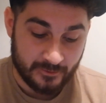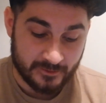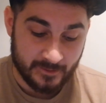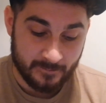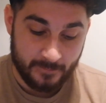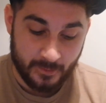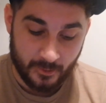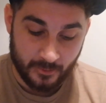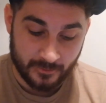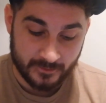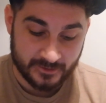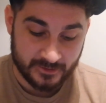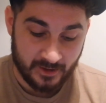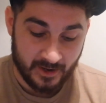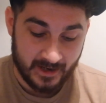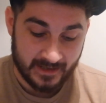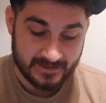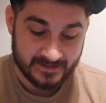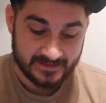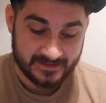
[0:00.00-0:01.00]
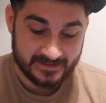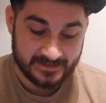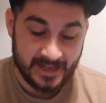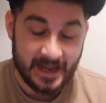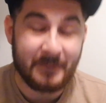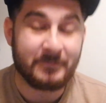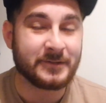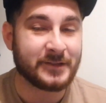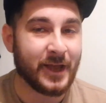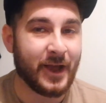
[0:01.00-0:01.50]
some porn sites,
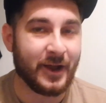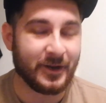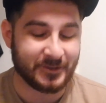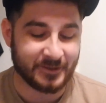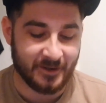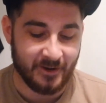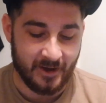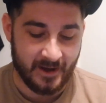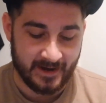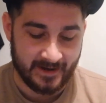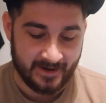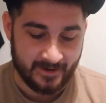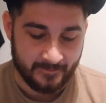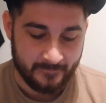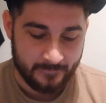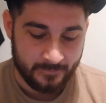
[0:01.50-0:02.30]
deep search like,